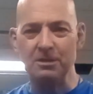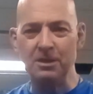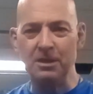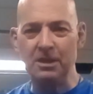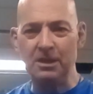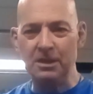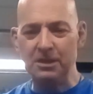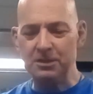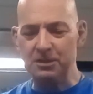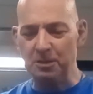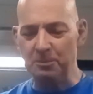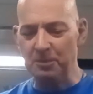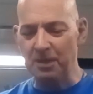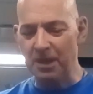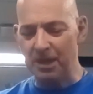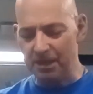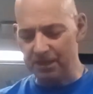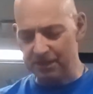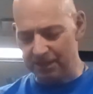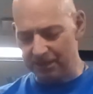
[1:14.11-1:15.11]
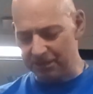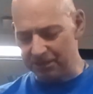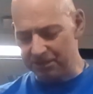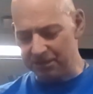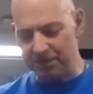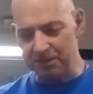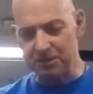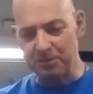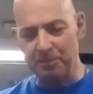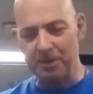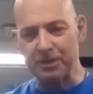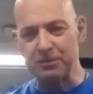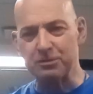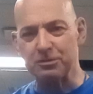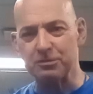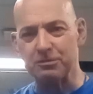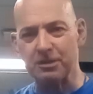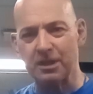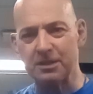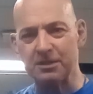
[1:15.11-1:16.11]
Some days I just did some extra
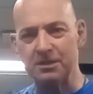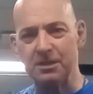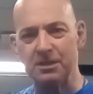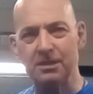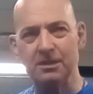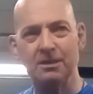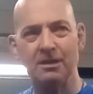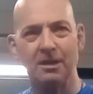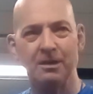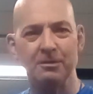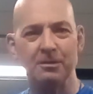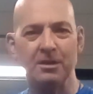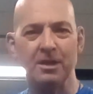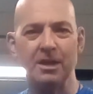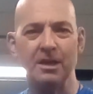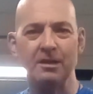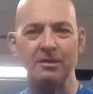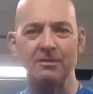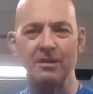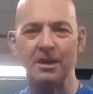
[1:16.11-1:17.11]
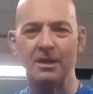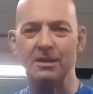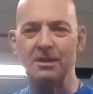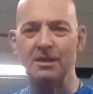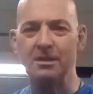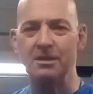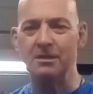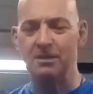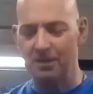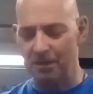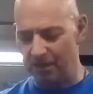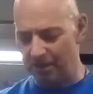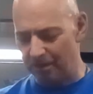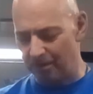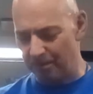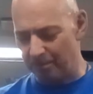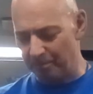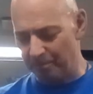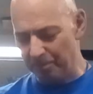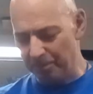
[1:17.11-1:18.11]
stretching, other days I did um,
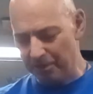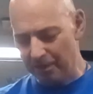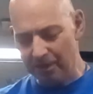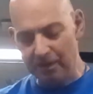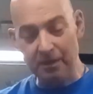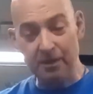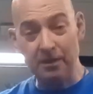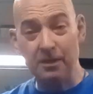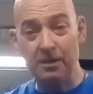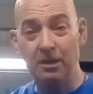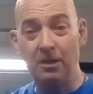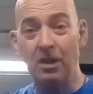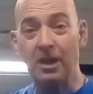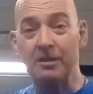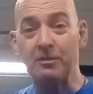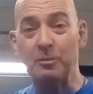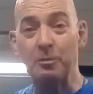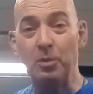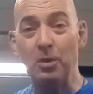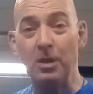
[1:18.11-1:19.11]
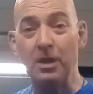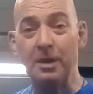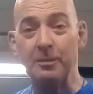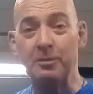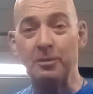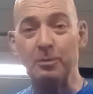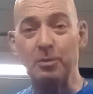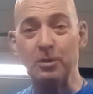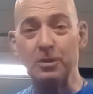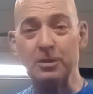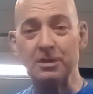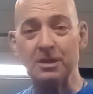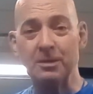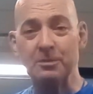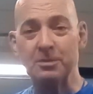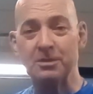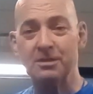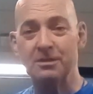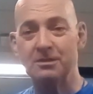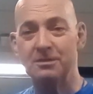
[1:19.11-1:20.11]
lots of pull ups and push ups,
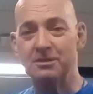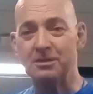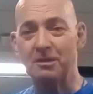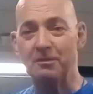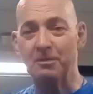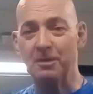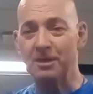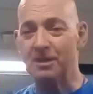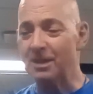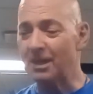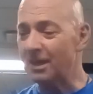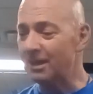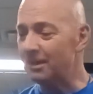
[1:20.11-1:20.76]
stuff like that.